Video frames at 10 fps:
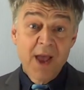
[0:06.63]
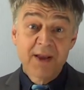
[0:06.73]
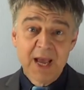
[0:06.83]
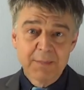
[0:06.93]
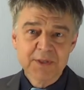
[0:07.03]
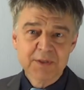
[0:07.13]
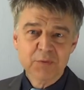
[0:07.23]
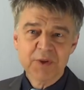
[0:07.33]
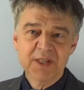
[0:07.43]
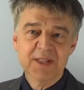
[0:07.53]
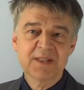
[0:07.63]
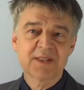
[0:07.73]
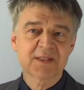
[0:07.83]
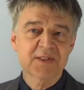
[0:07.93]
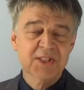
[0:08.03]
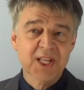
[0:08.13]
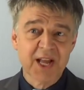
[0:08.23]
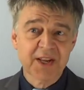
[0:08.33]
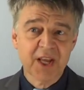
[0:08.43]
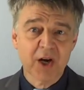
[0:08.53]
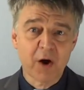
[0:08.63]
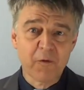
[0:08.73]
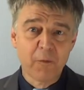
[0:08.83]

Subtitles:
Chemistry is a study of